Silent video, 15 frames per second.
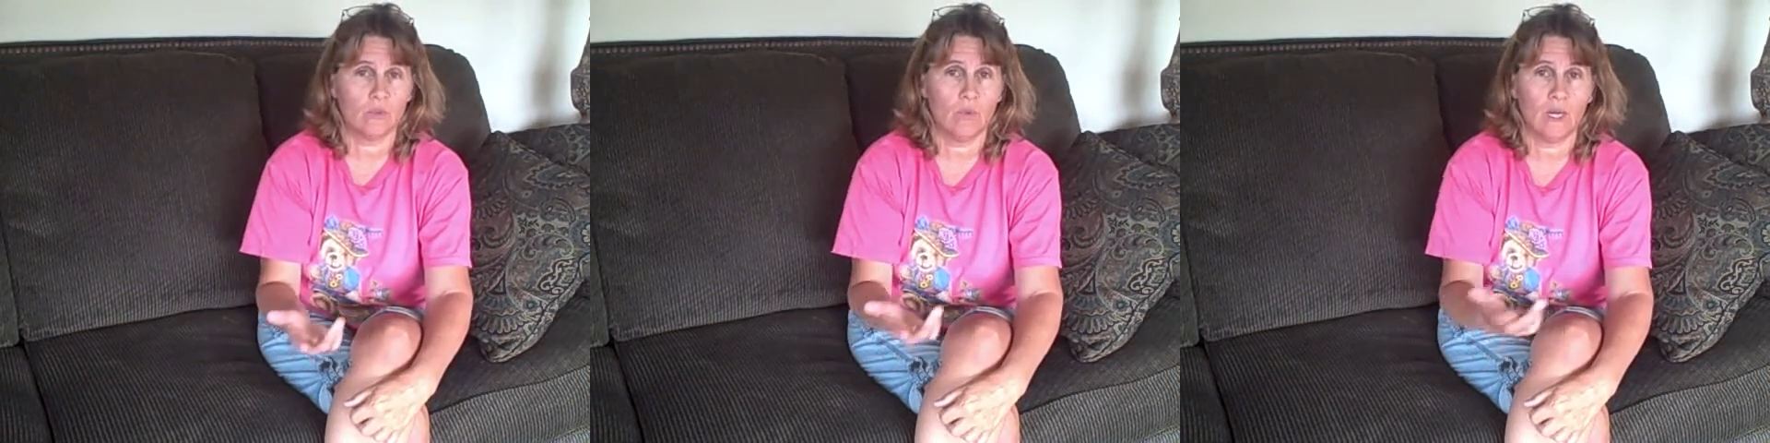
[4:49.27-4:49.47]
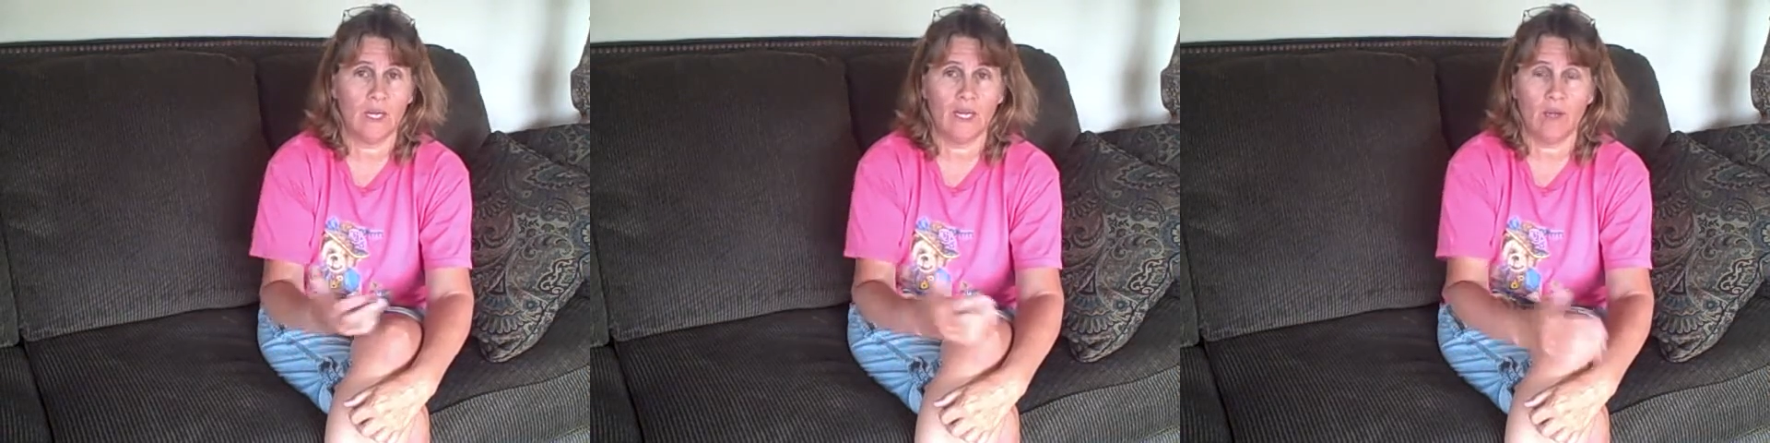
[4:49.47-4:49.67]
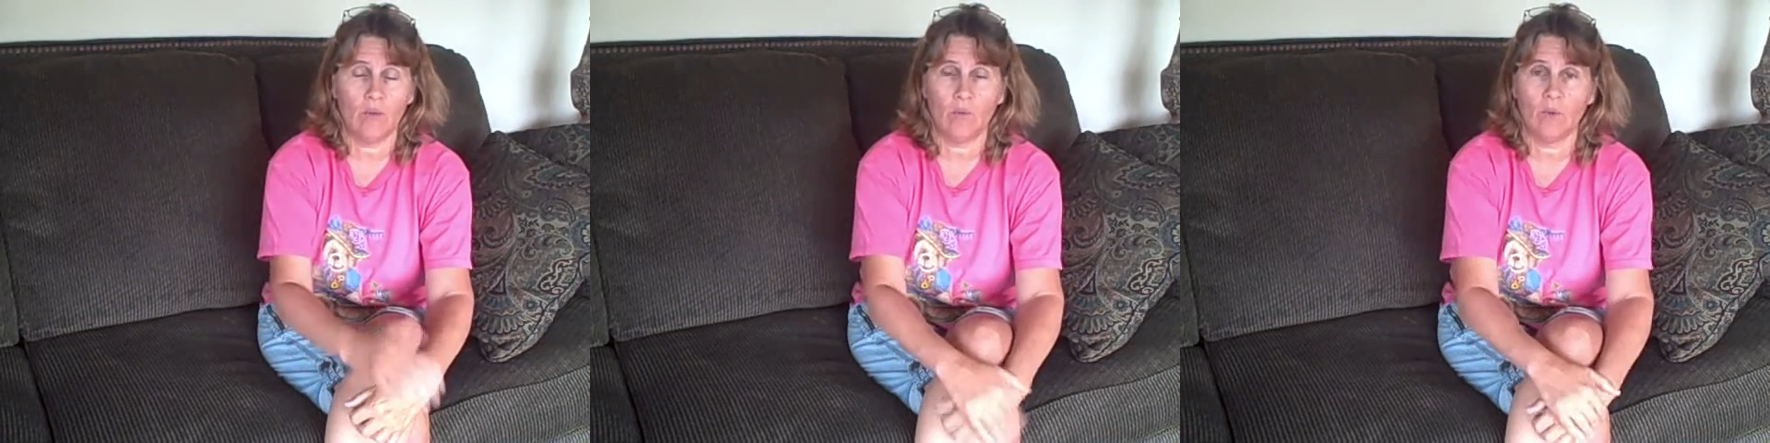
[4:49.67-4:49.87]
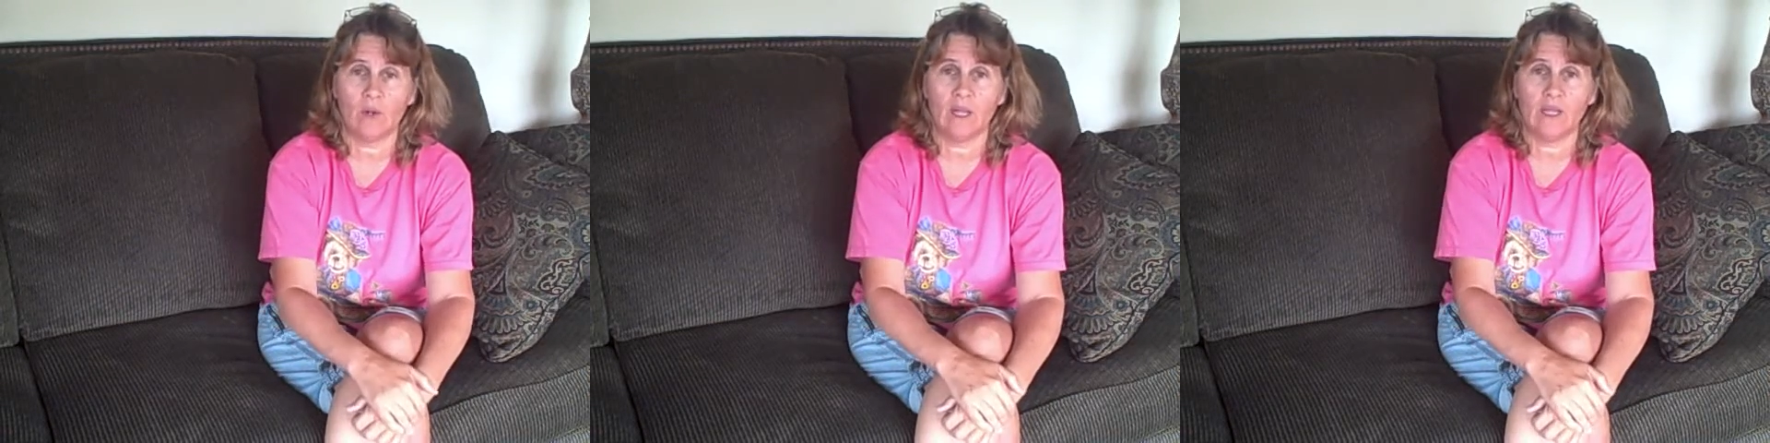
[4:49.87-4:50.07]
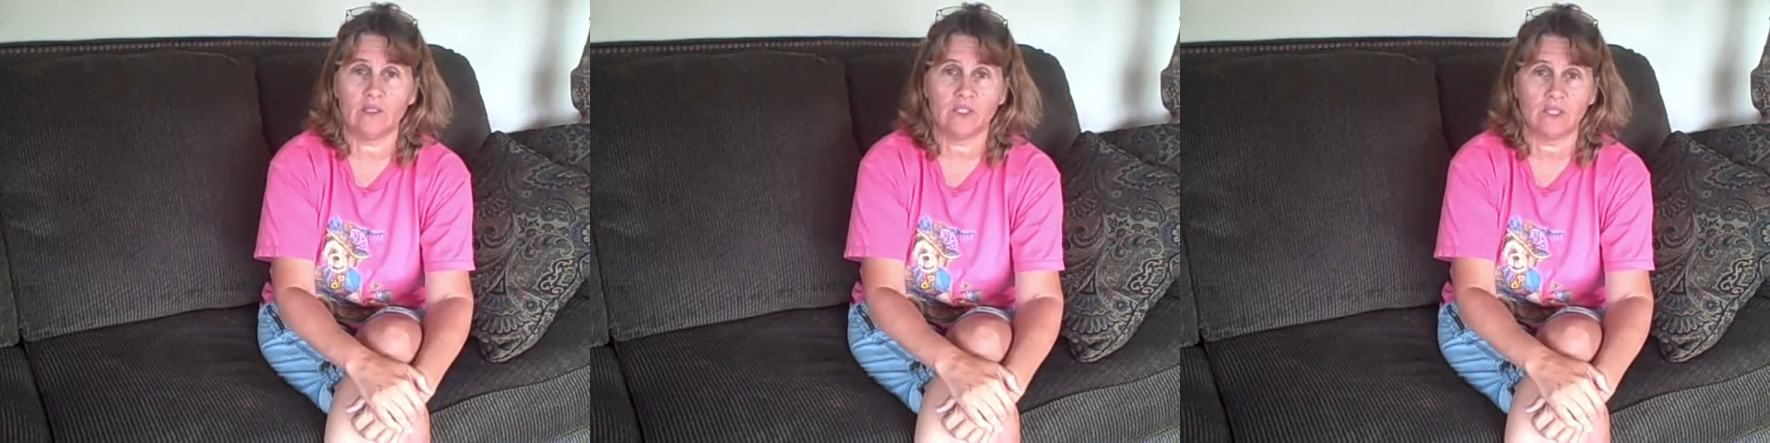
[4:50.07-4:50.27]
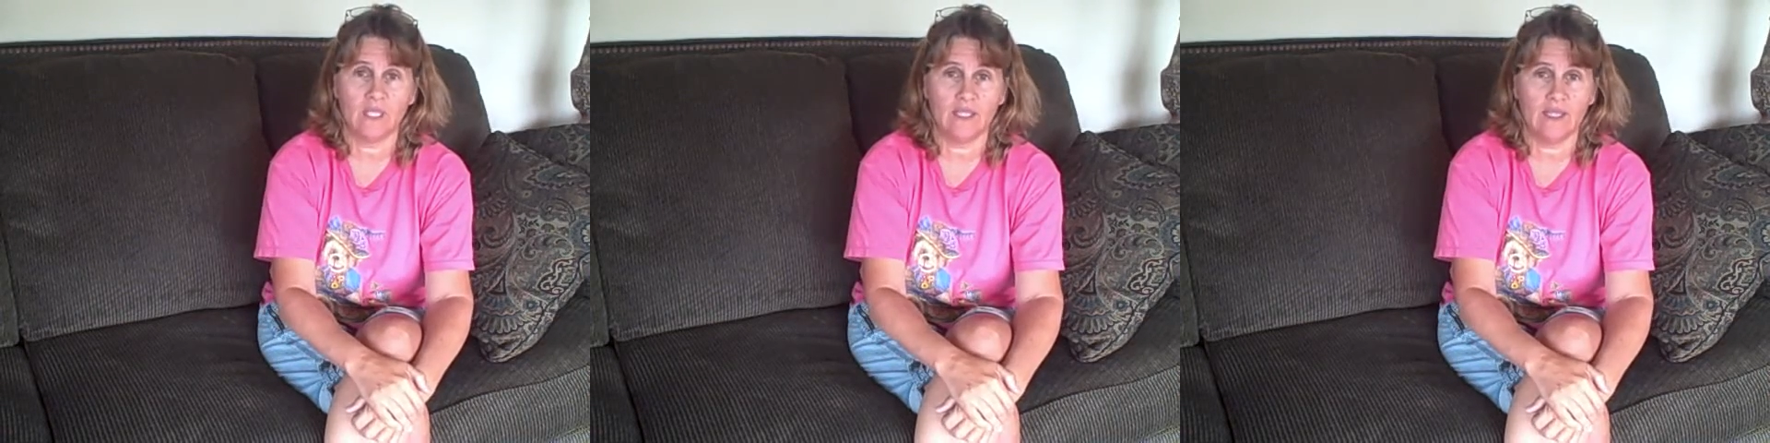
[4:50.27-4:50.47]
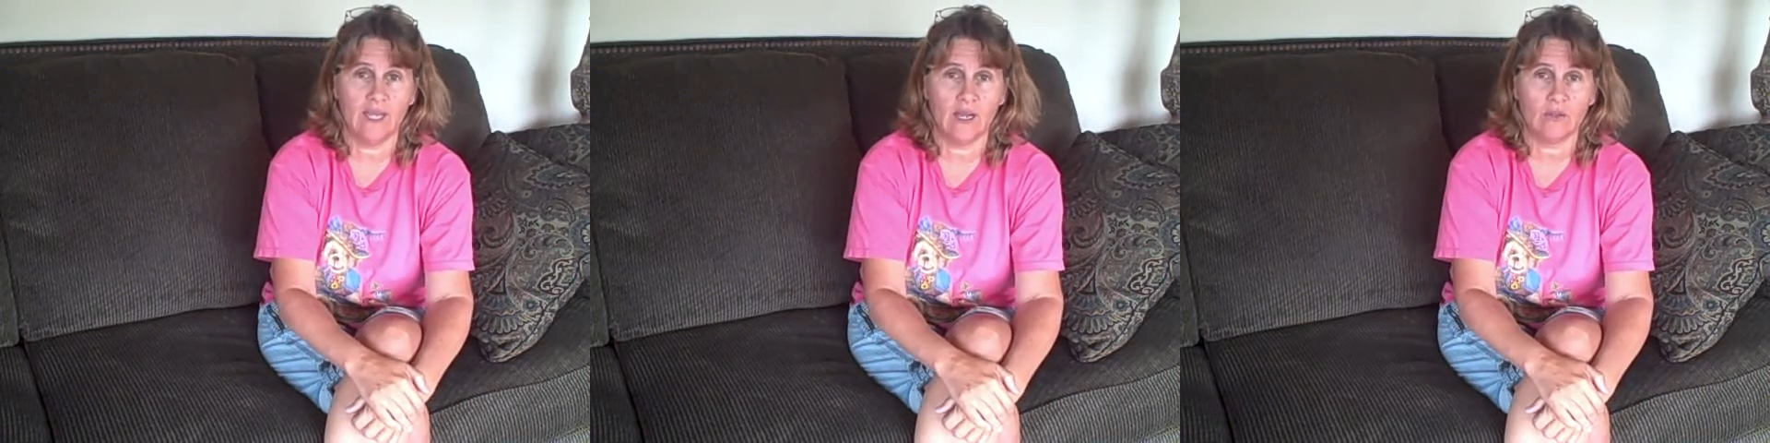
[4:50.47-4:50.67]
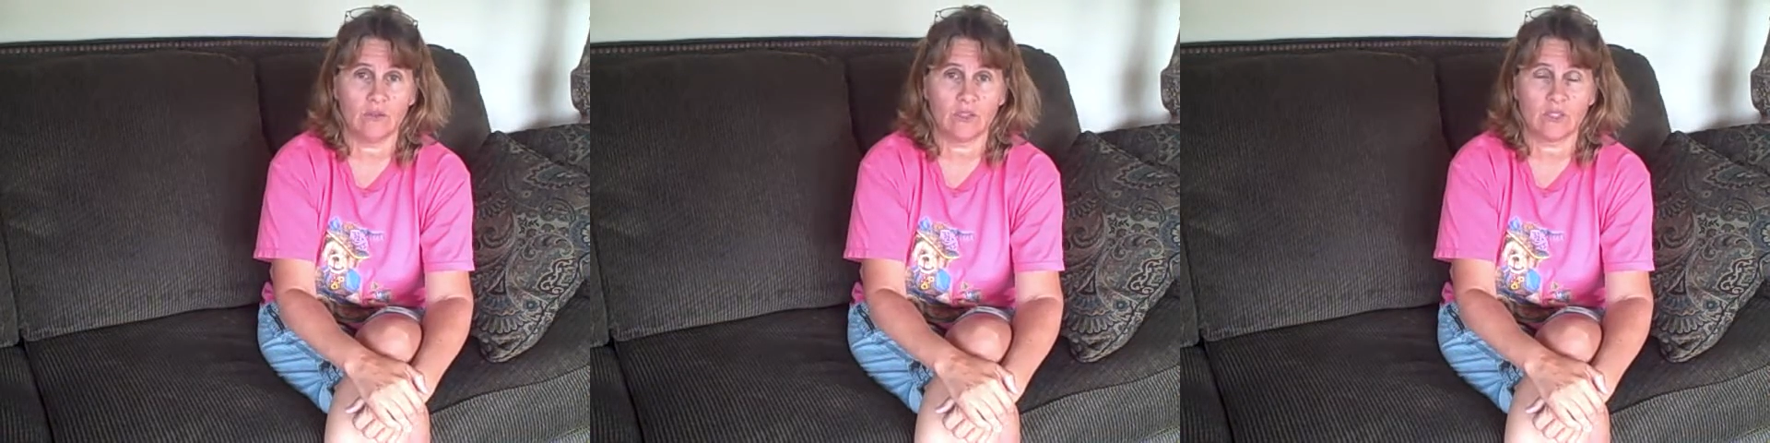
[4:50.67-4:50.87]
a while where I'll send
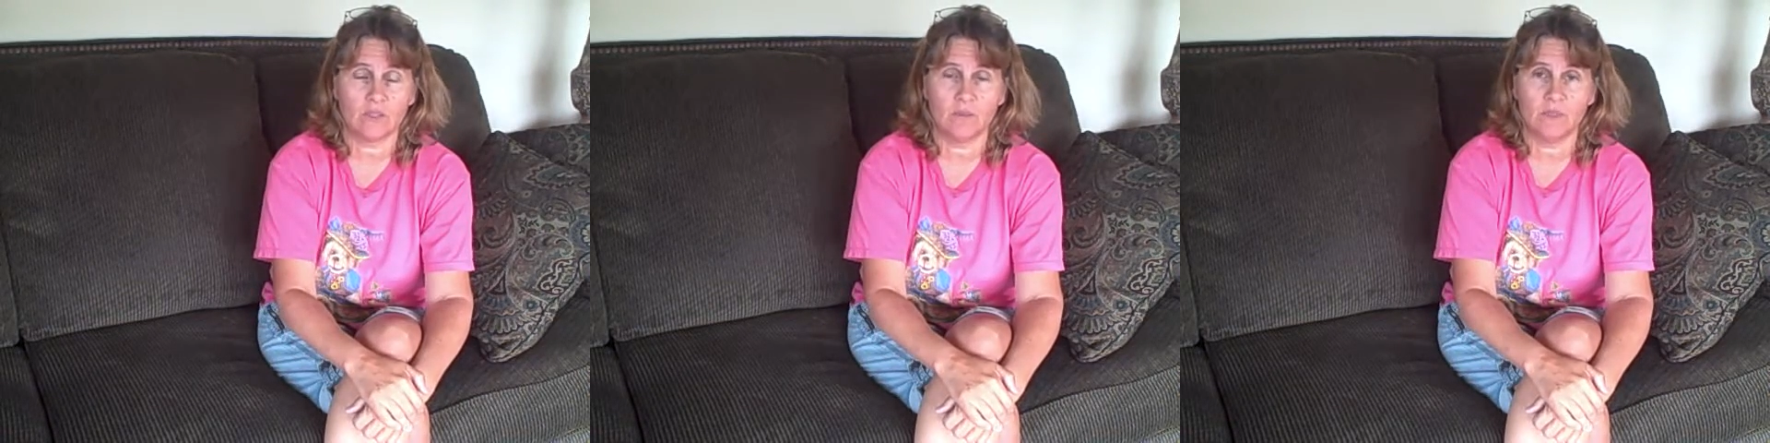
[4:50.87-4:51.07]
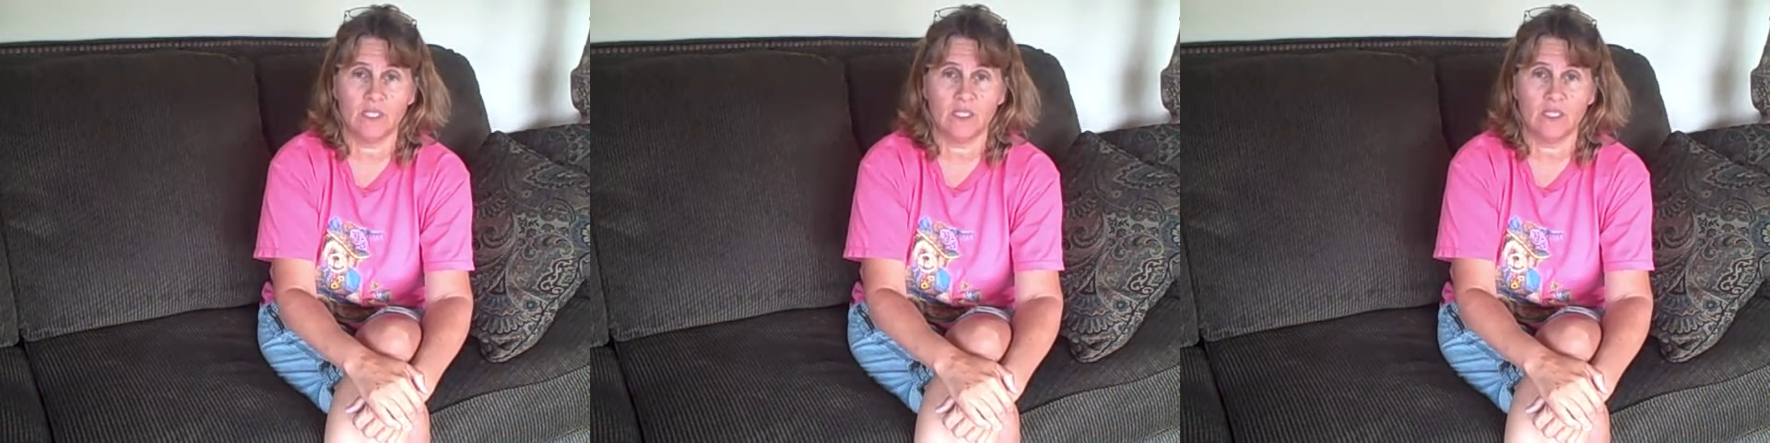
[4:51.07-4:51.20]
out some